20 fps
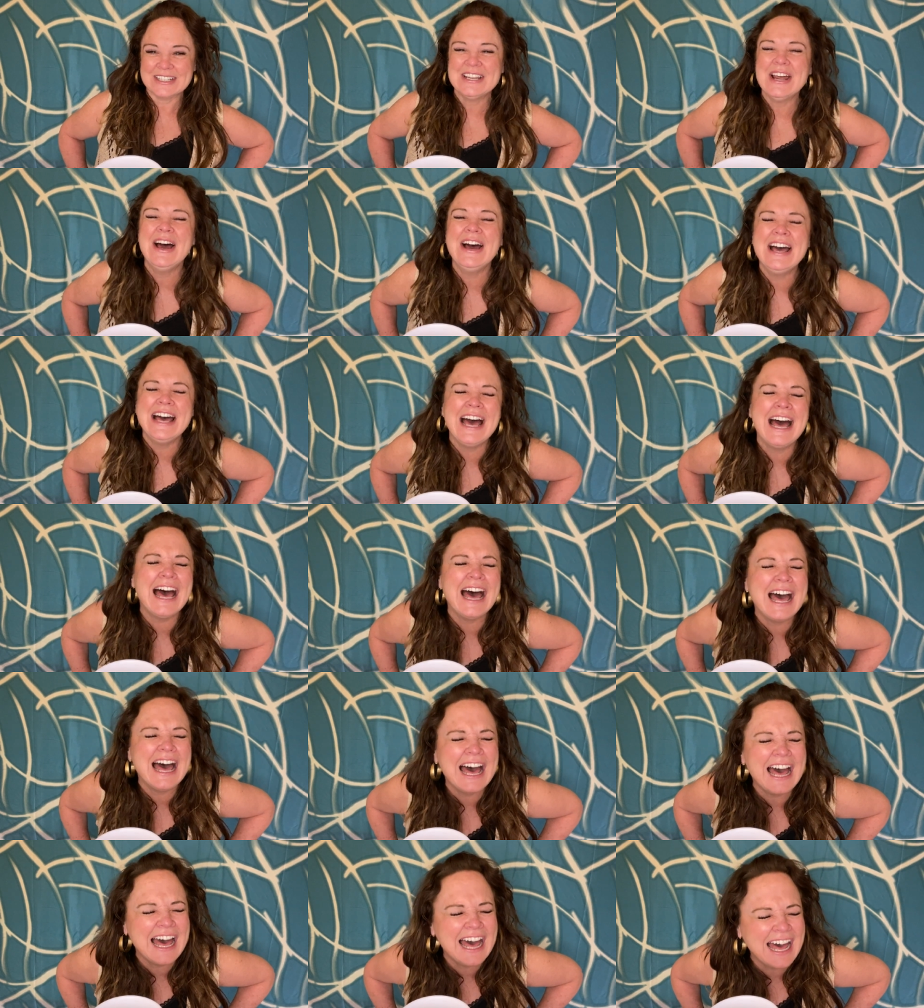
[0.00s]

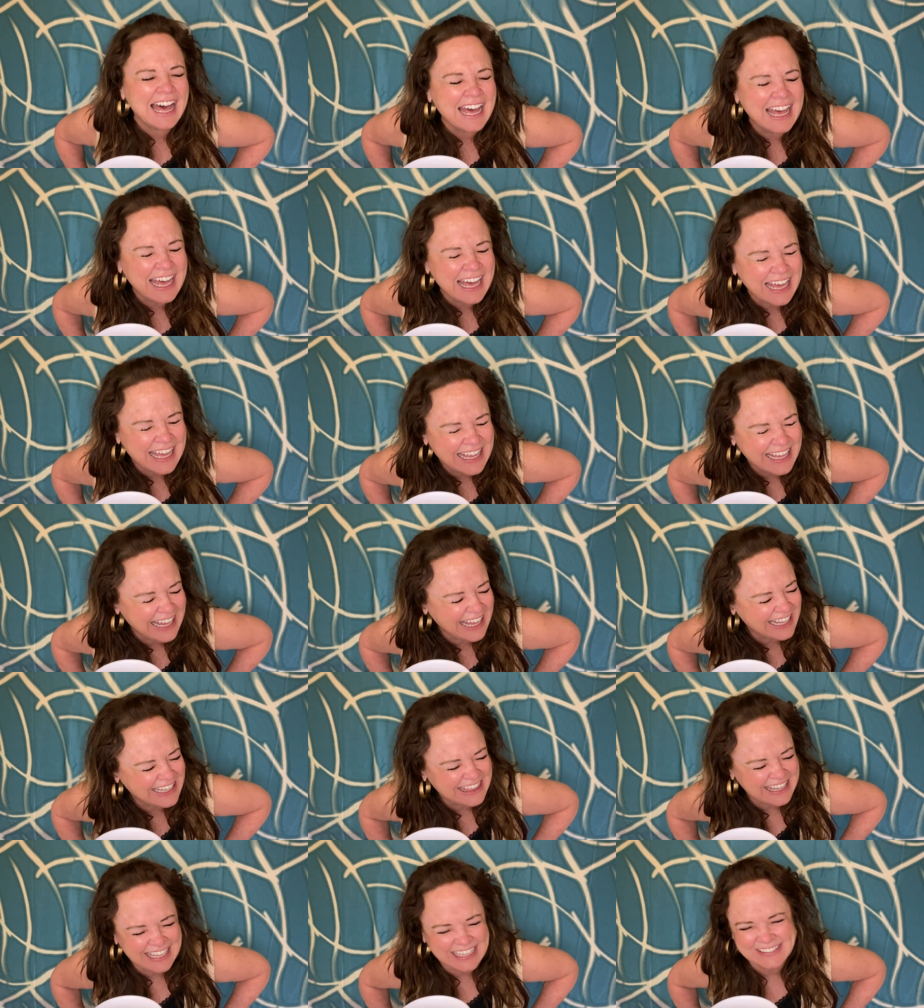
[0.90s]

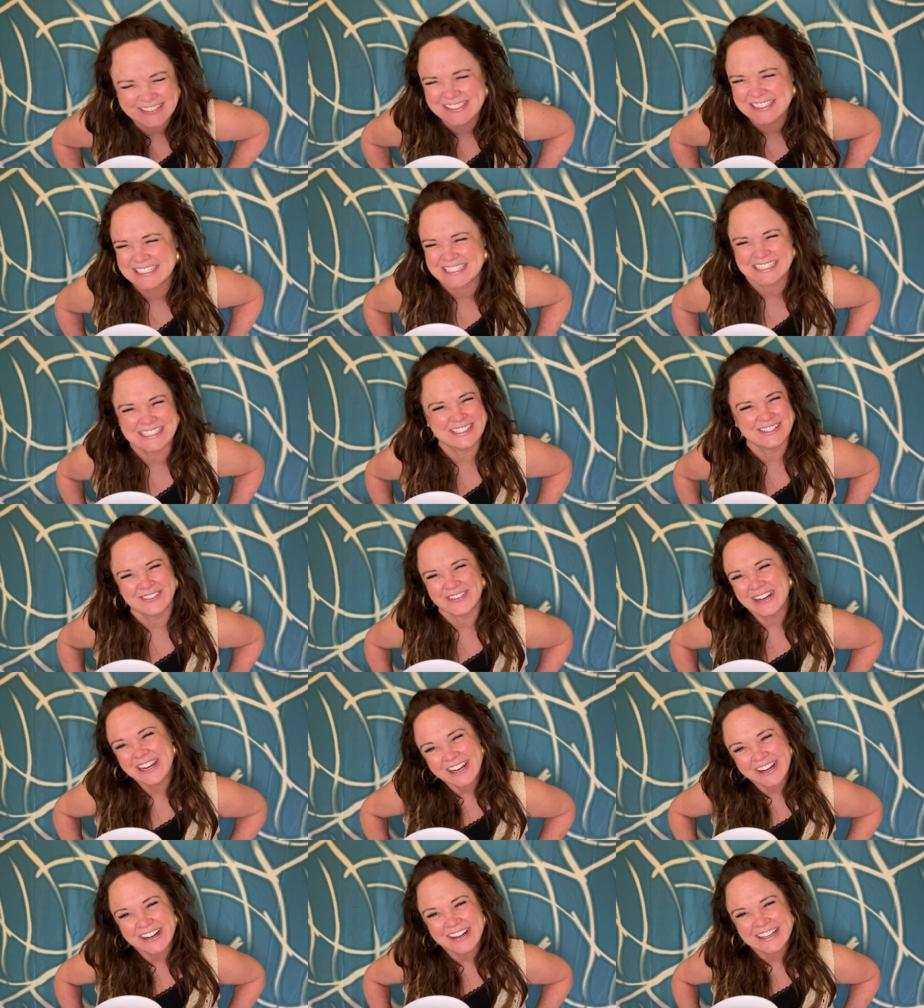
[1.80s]
that was just
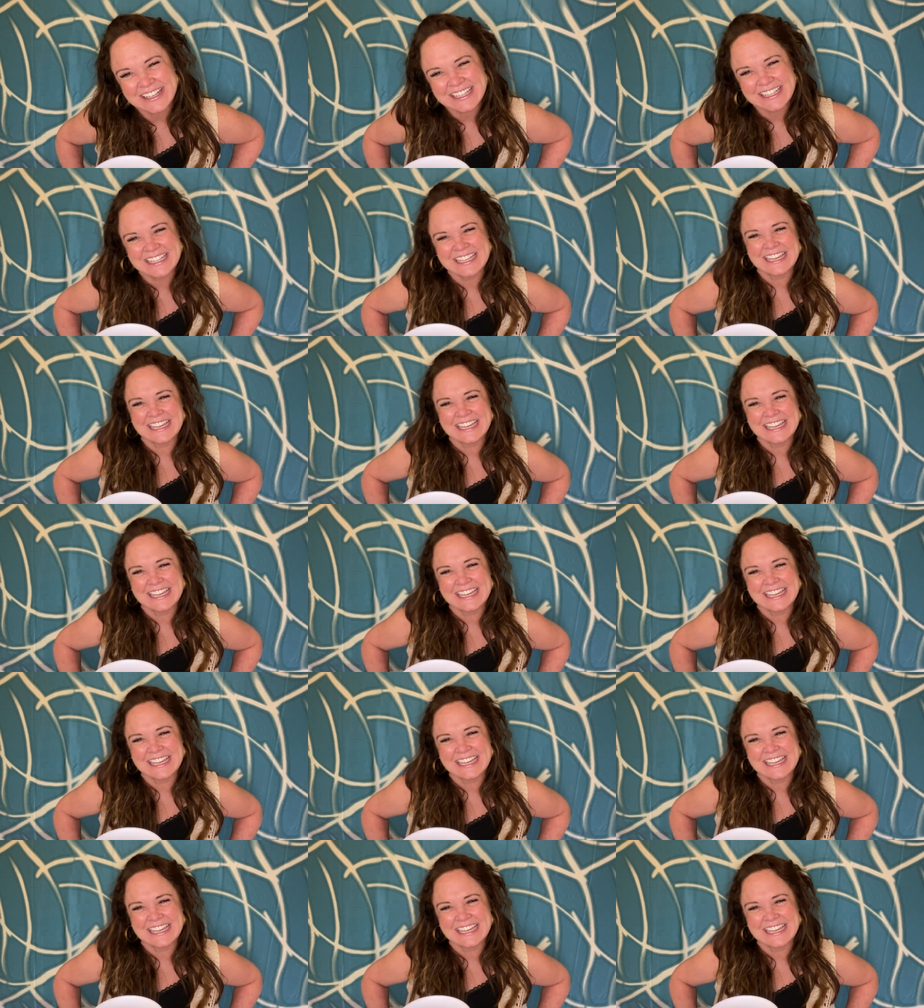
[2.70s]
weird.